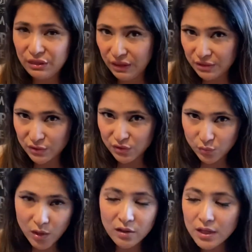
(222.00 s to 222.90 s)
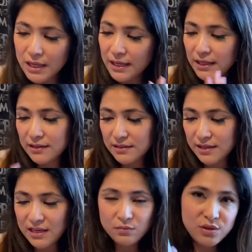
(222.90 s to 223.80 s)
things as well. In this
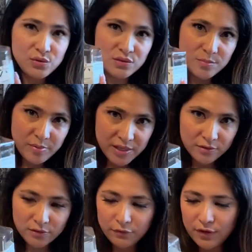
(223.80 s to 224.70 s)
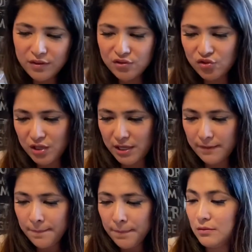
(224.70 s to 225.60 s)
case we use the peel for this gin.
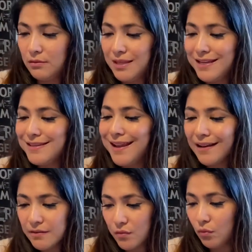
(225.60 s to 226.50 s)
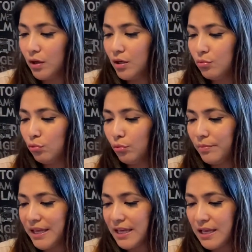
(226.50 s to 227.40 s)
The next one will
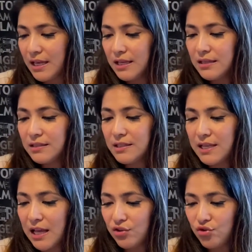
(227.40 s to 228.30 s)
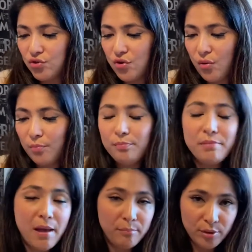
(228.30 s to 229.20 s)
be Sansho
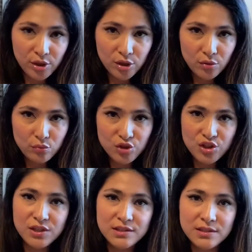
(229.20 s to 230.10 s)
Pepper, which is